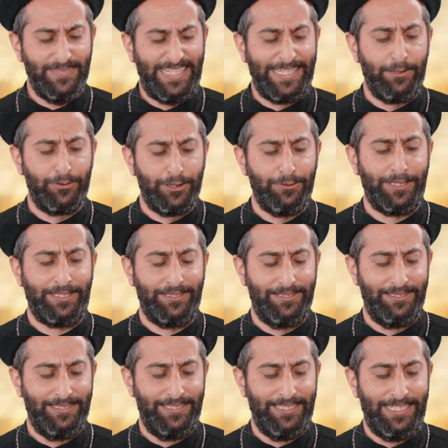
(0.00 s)
And He'll do it.
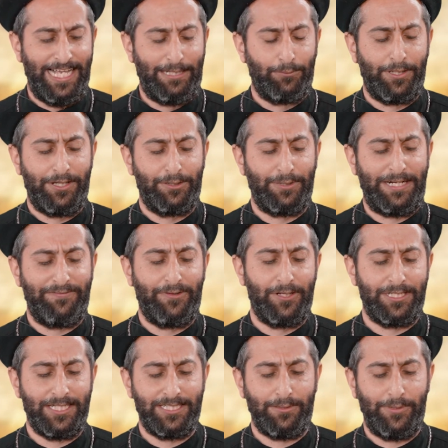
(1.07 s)
And one of the great
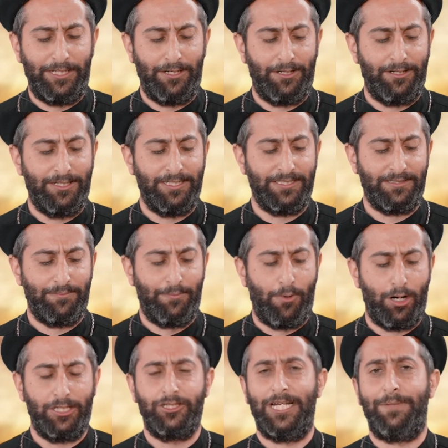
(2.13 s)
verses that we heard is
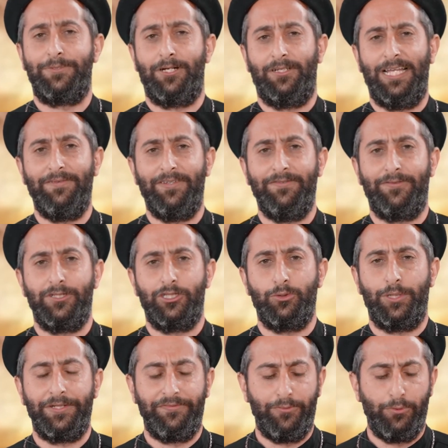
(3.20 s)
Mark chapter 11, verse
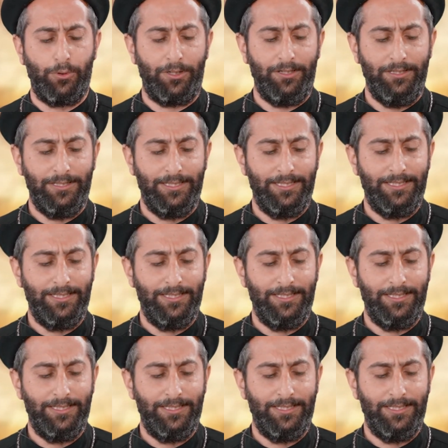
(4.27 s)
24.